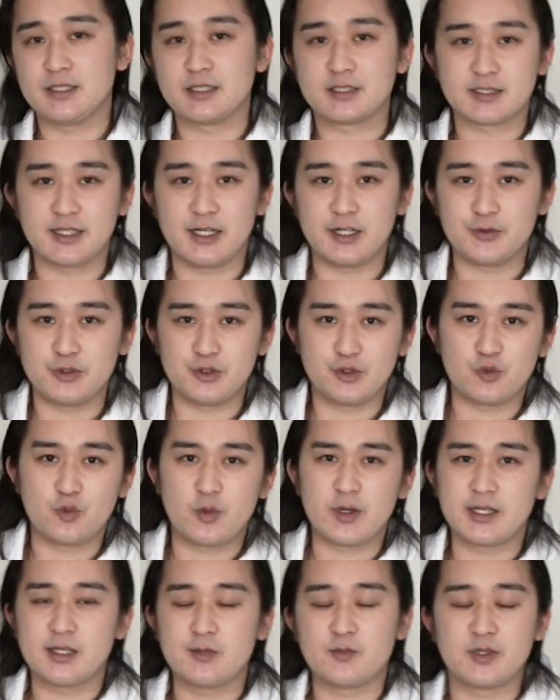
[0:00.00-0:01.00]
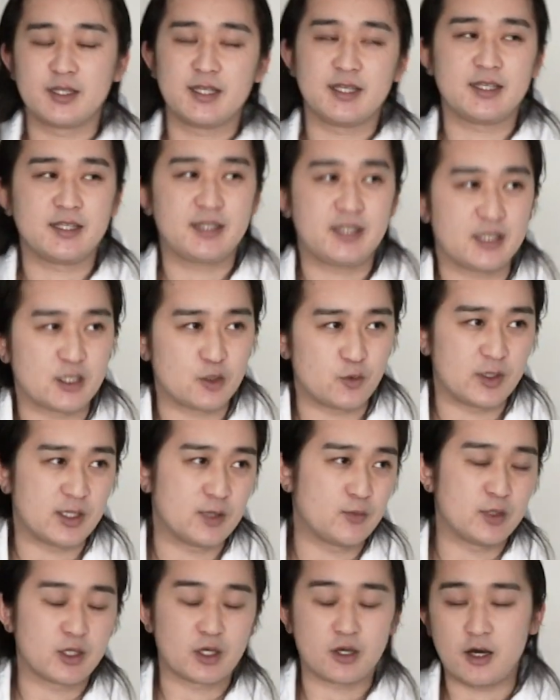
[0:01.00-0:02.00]
to style. You wear them with anything. You wear
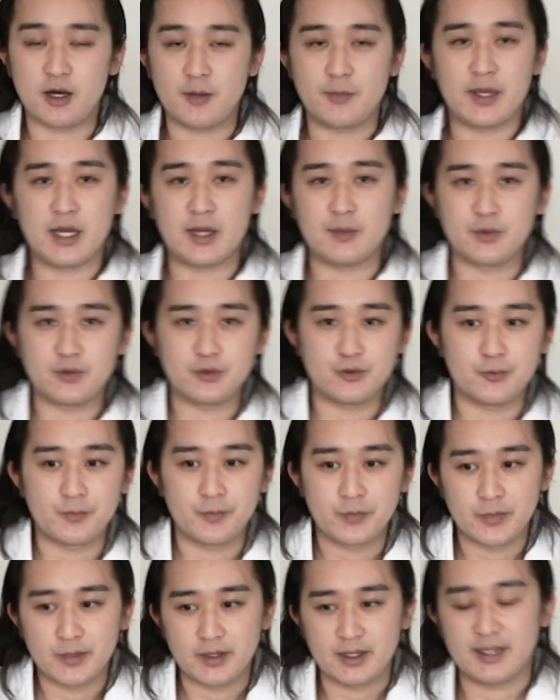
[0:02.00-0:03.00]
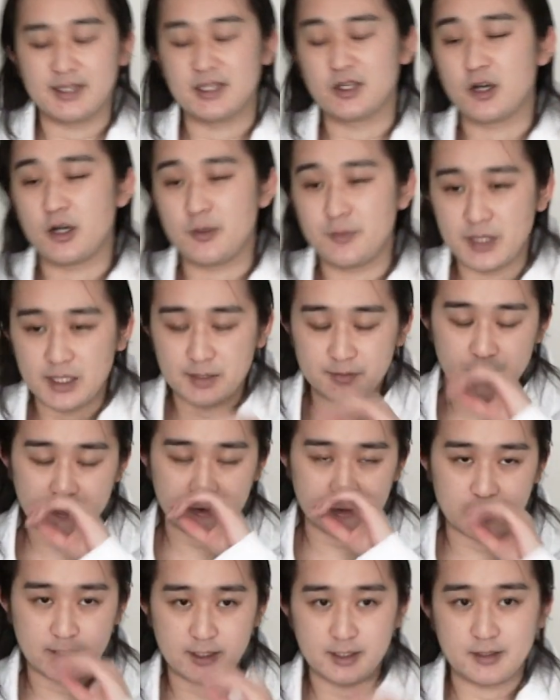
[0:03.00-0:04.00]
them with a combat boot, any combat
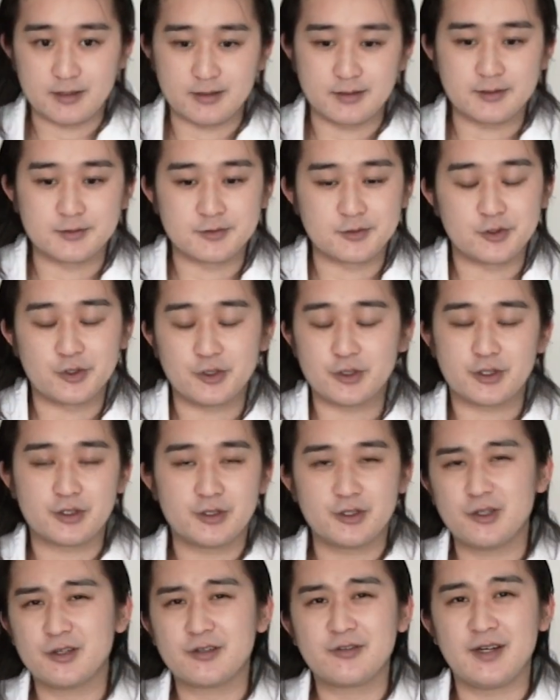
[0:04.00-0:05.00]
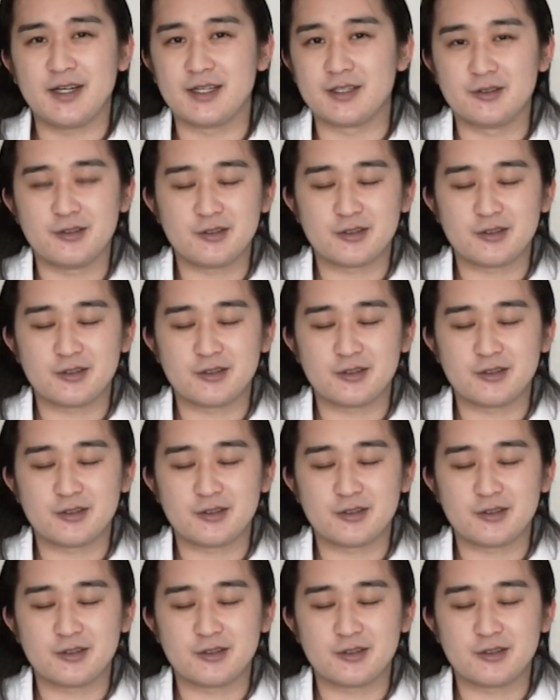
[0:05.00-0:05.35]
boot, and you look fine.